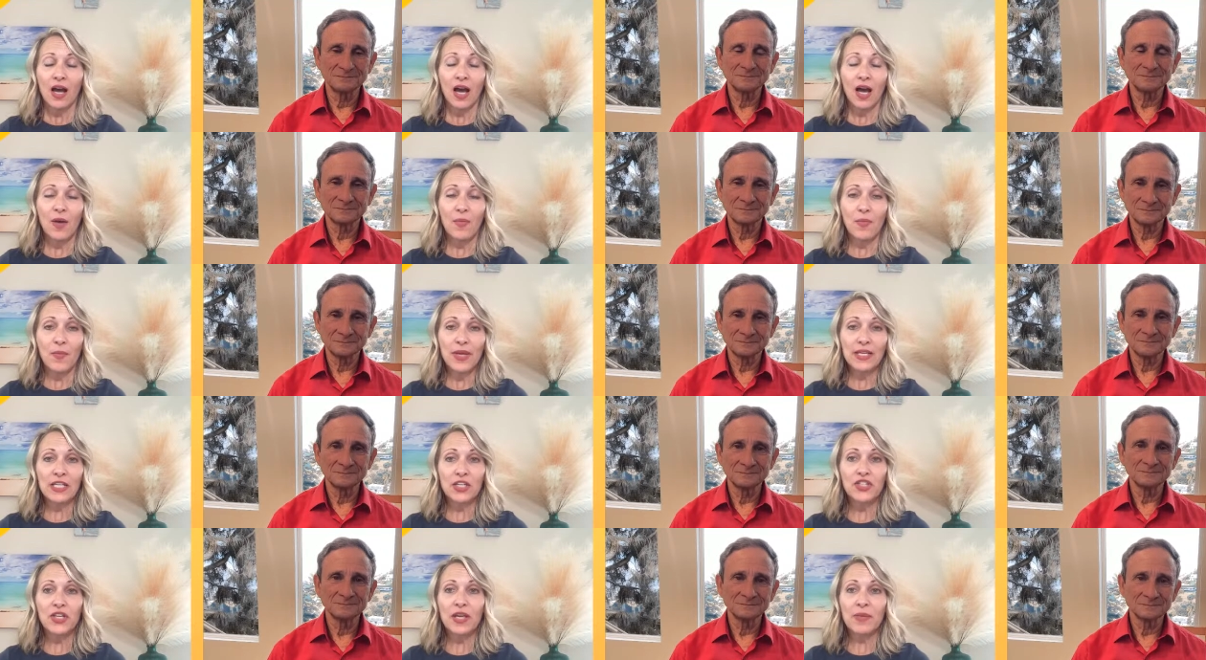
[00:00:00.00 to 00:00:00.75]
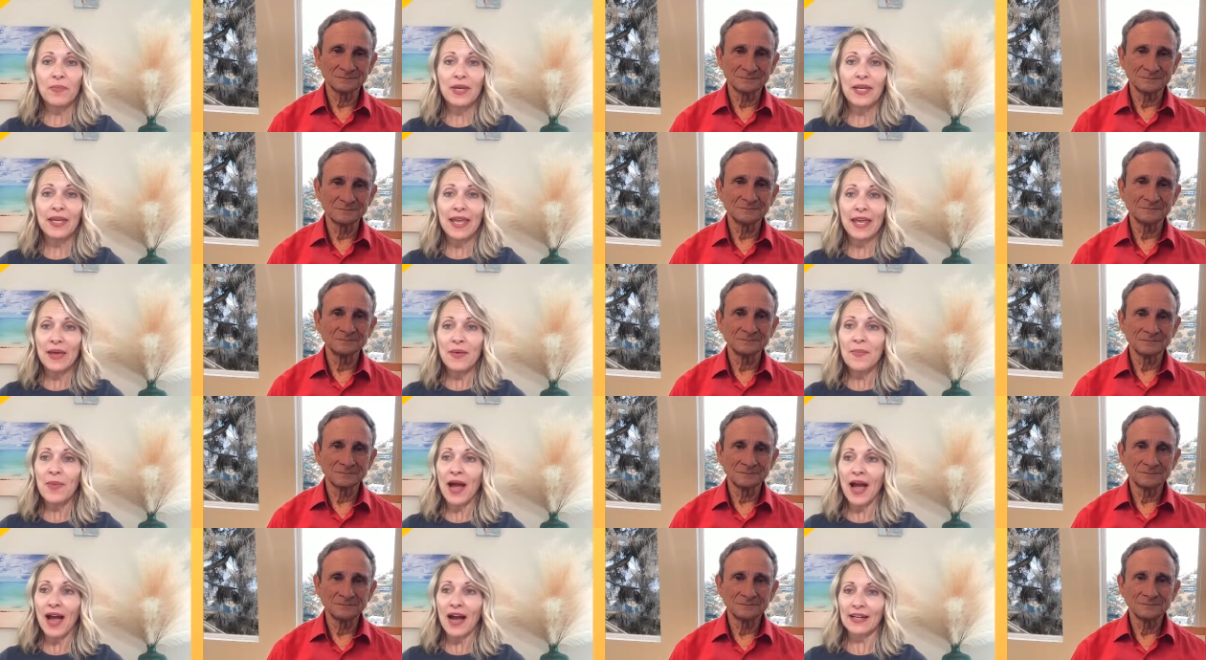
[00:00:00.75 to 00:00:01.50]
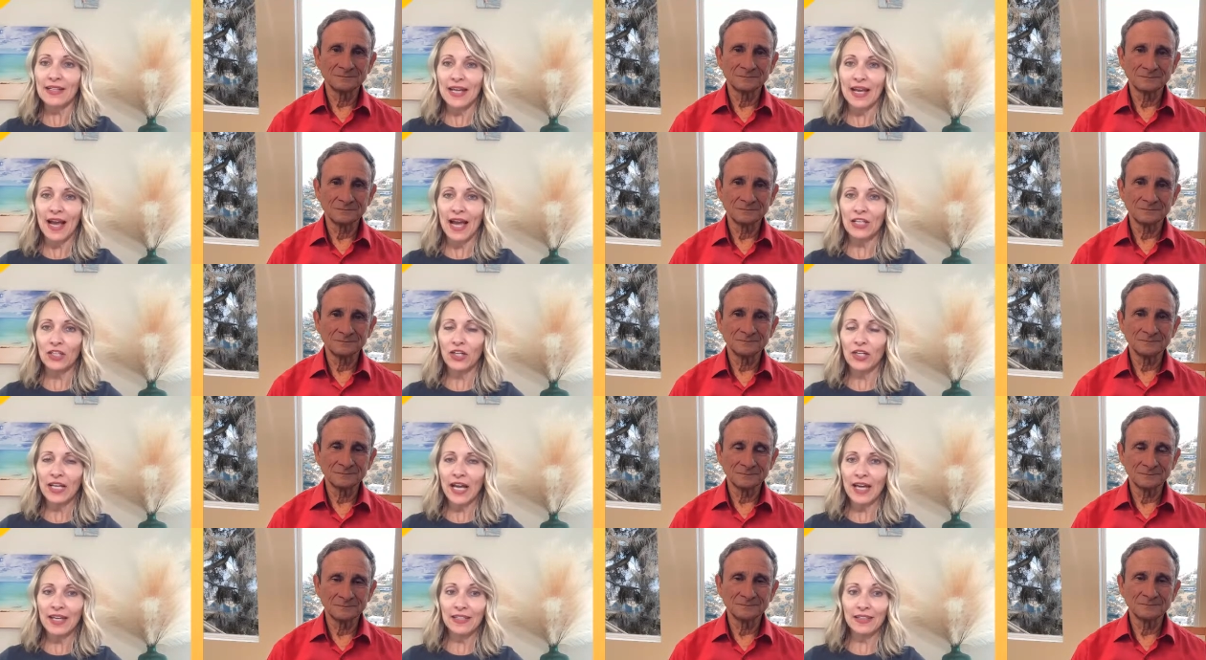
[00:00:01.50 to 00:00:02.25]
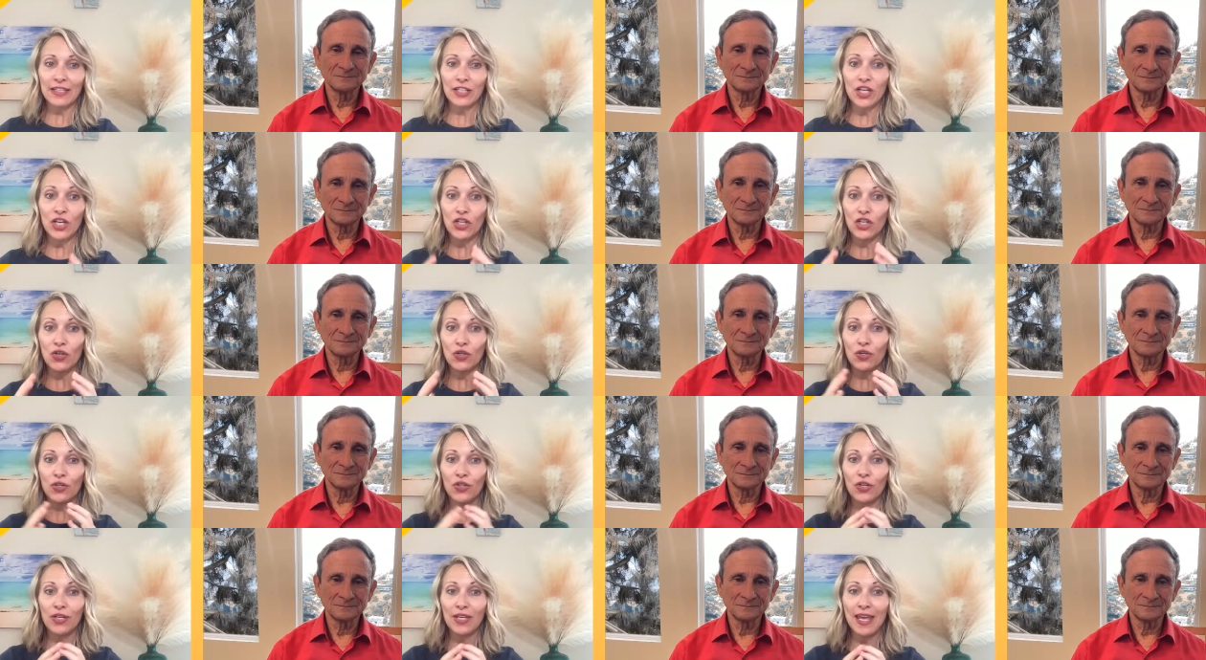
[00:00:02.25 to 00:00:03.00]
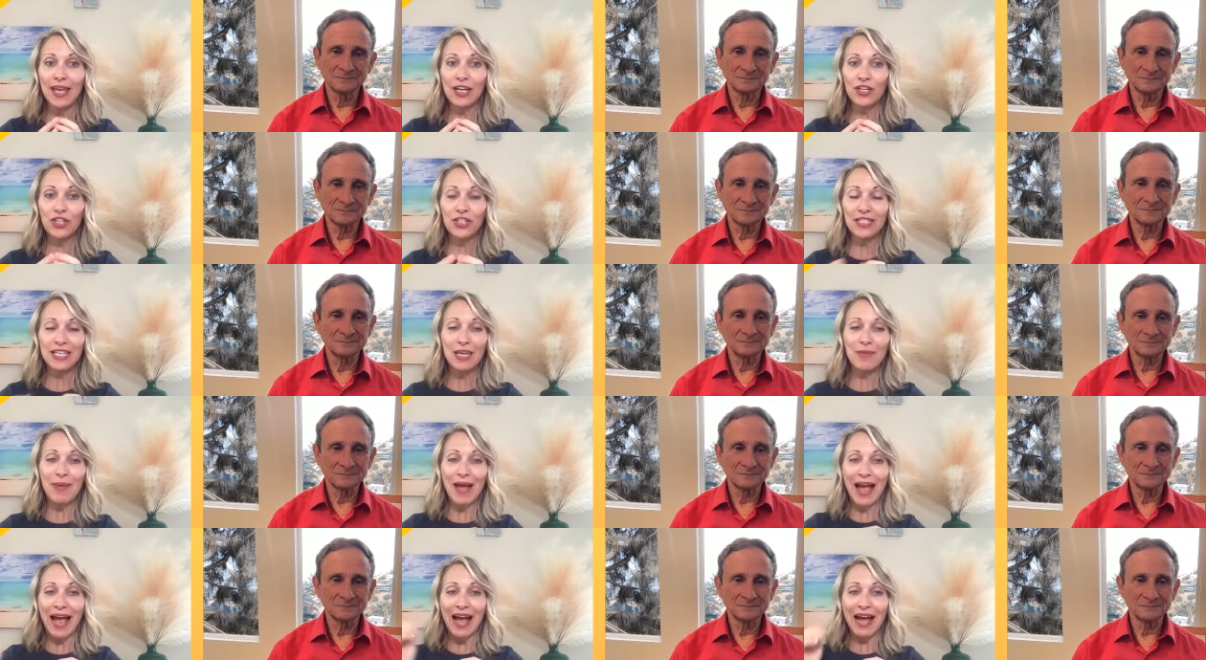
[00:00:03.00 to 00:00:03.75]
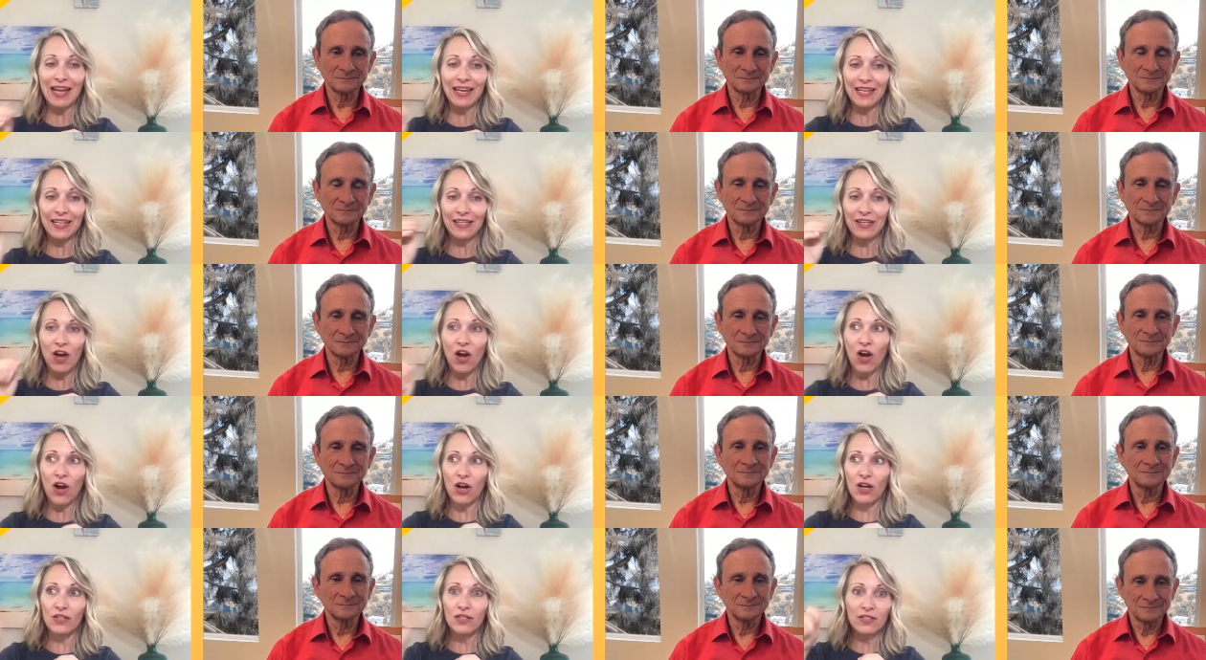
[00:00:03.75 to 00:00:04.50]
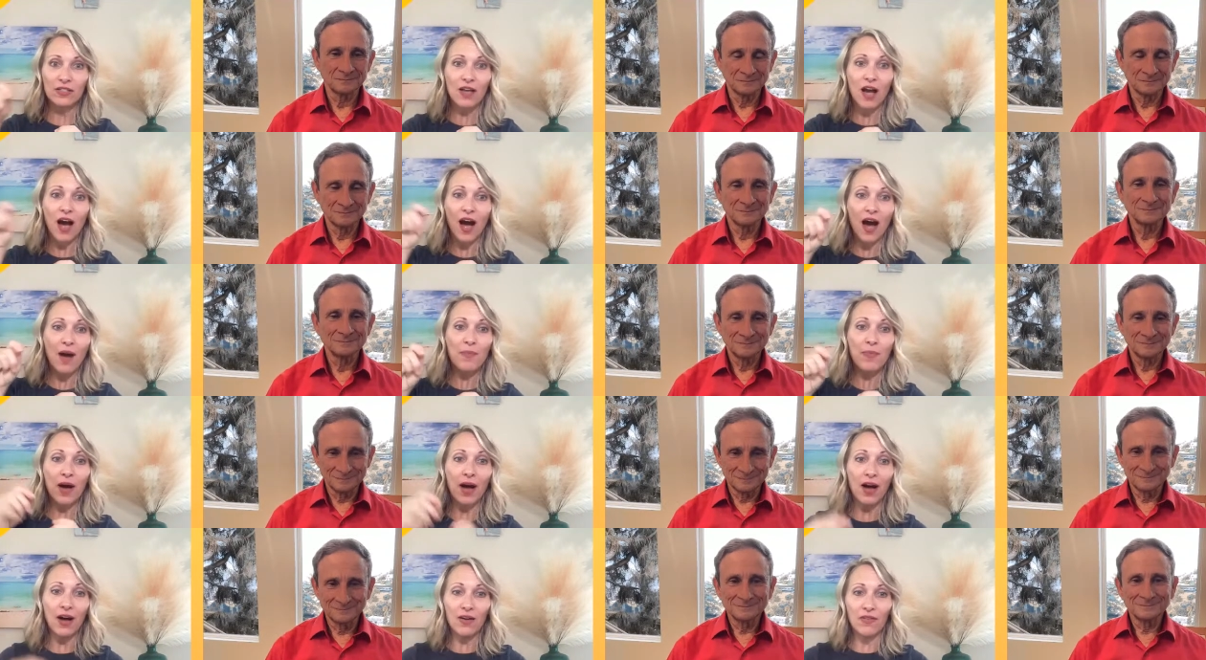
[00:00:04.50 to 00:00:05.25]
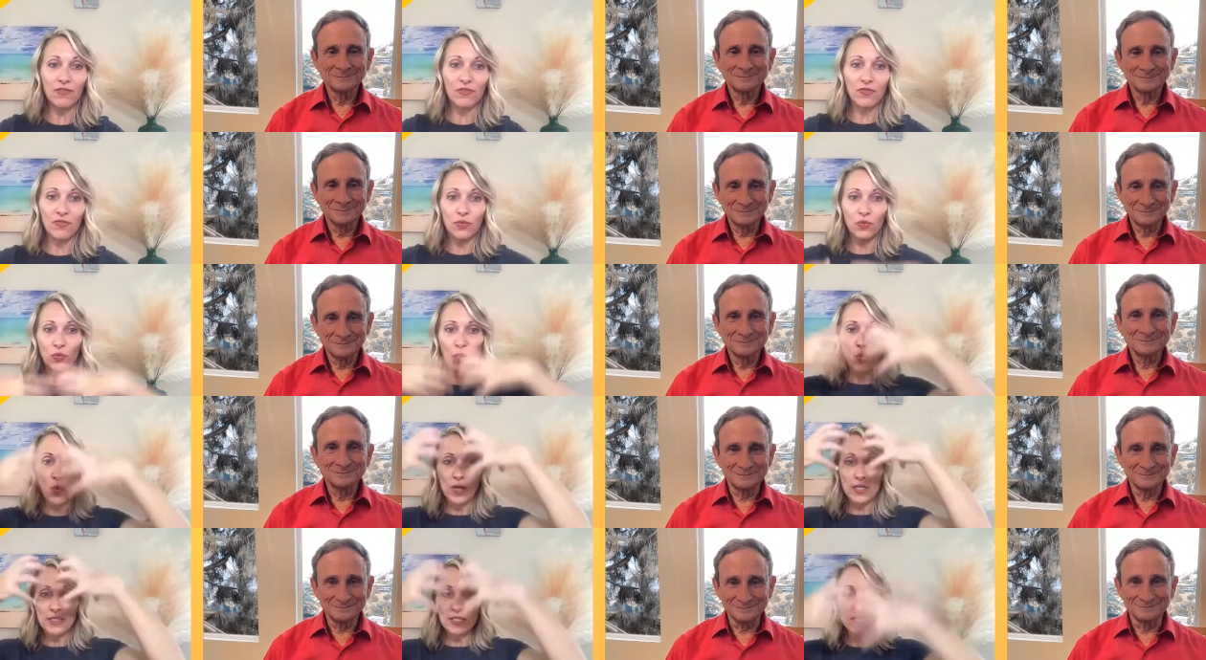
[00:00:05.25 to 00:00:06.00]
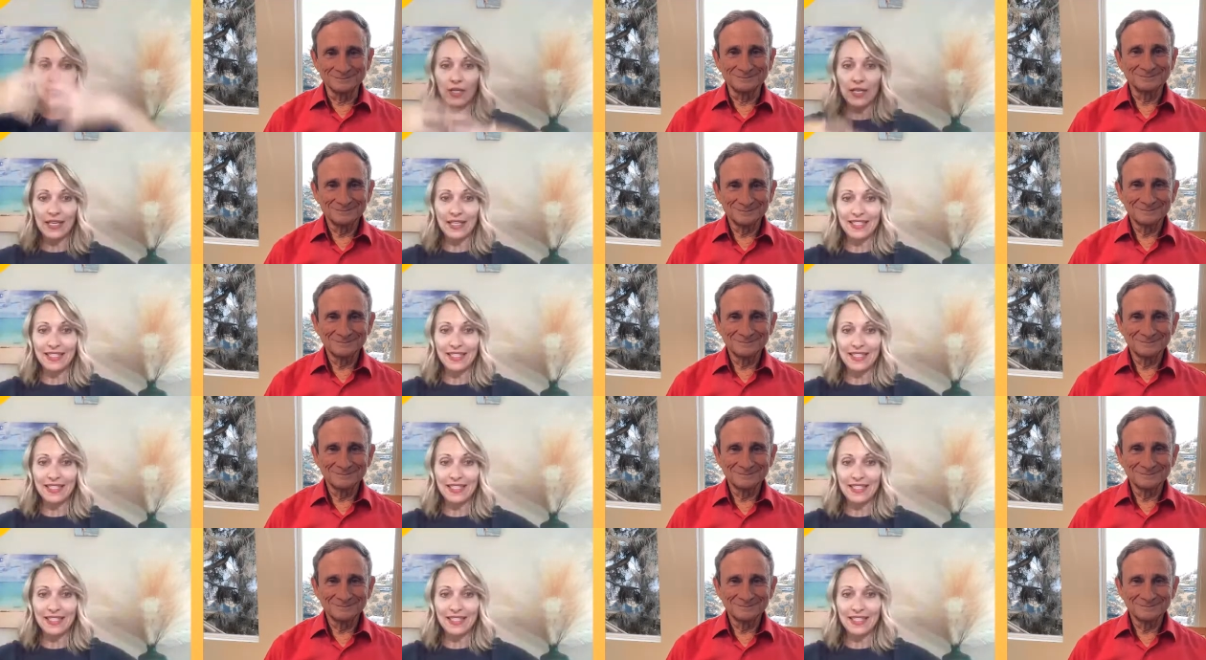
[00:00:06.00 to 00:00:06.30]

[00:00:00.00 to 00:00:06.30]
Speaker 1: um, make such a big impact. I, I, look at it like you, you can't just keep adding on top of what's mm.